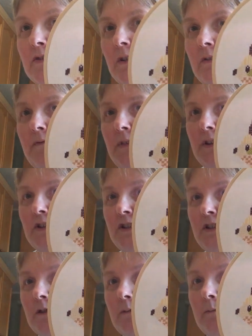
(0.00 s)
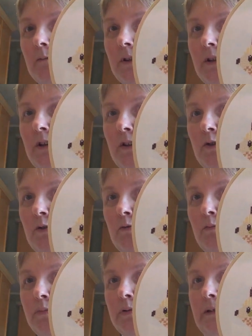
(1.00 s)
So I finished him in a
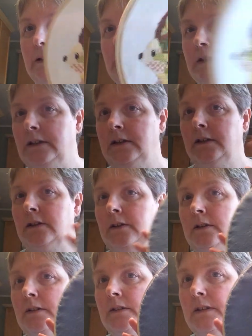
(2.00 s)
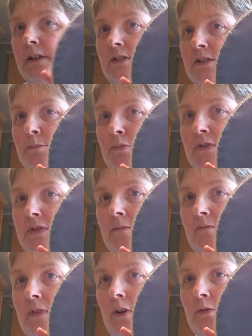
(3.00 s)
hoop, and I just put
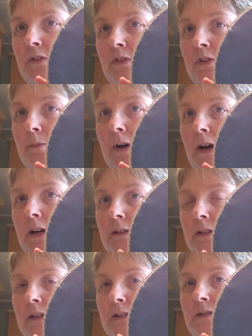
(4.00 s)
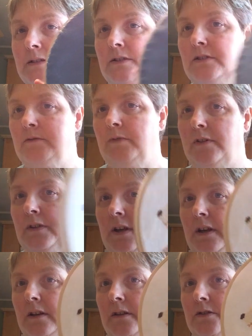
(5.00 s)
some felt on the back that I stitched around
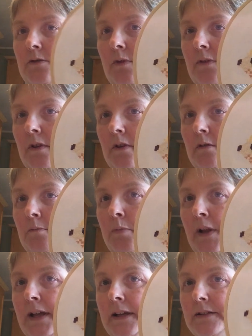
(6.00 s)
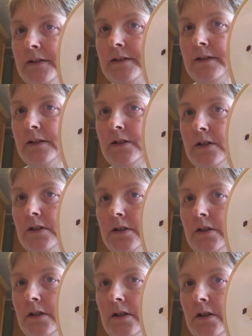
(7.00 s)
the edge with a blanket stitch,
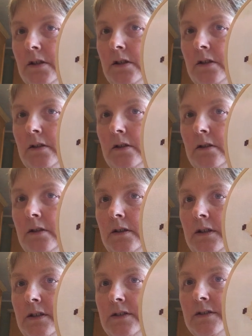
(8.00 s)
and he